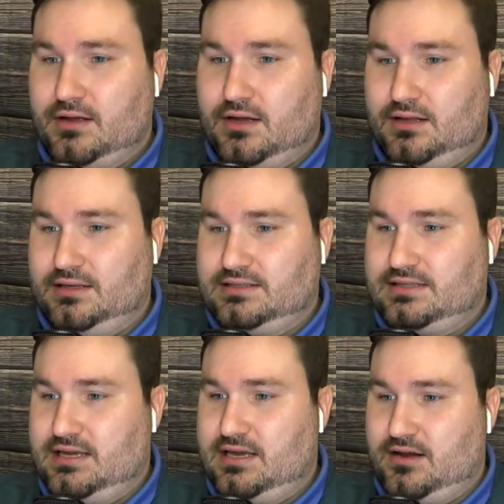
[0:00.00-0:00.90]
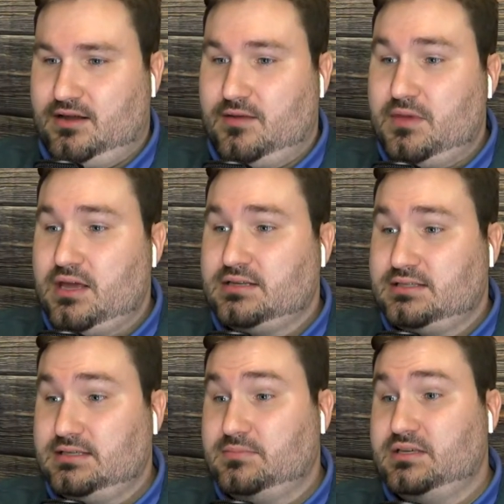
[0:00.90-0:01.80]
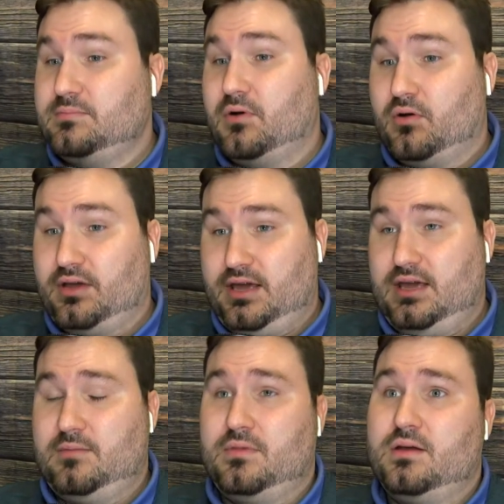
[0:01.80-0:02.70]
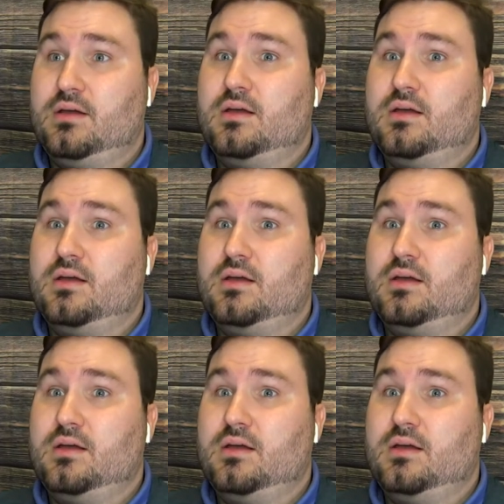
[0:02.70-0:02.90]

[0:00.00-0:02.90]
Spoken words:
Let's see here. Give me a DB ball game.